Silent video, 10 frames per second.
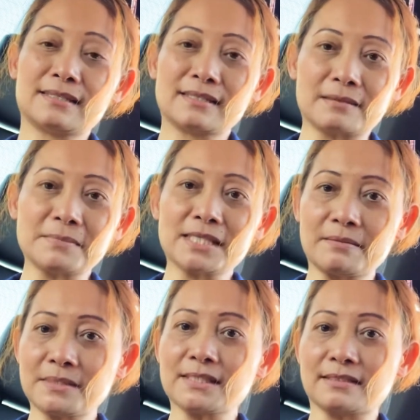
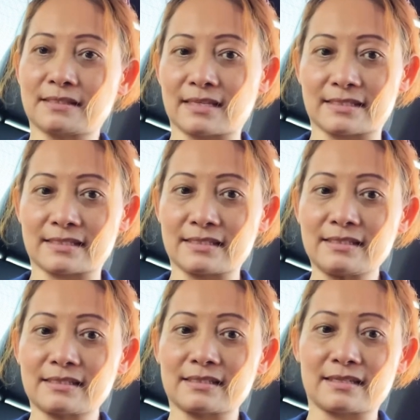Sometimes it
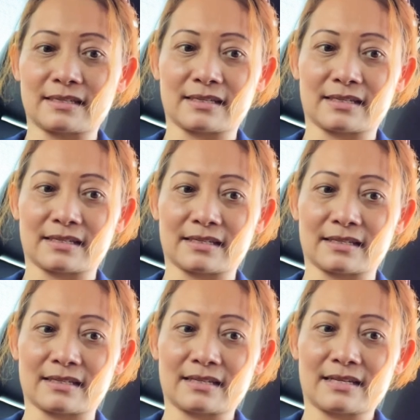doesn't, and